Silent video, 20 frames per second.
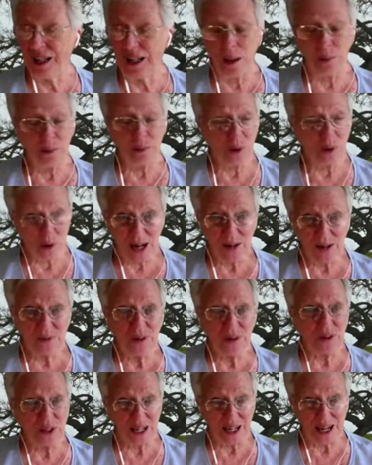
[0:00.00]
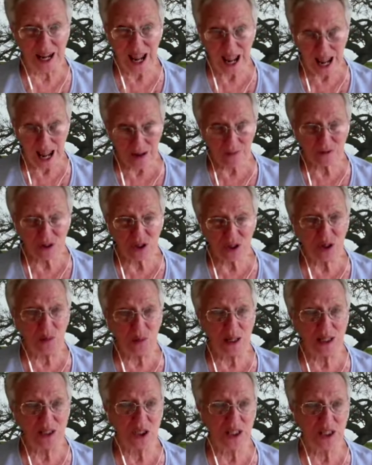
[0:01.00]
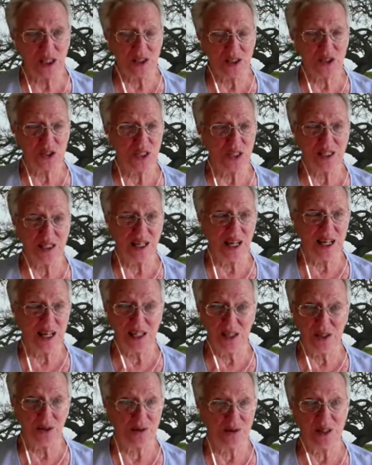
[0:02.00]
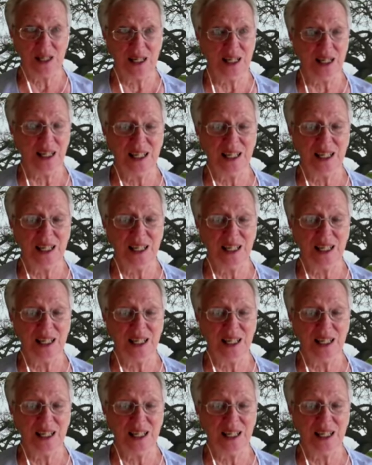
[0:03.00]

I'm grateful that I have so much energy at 83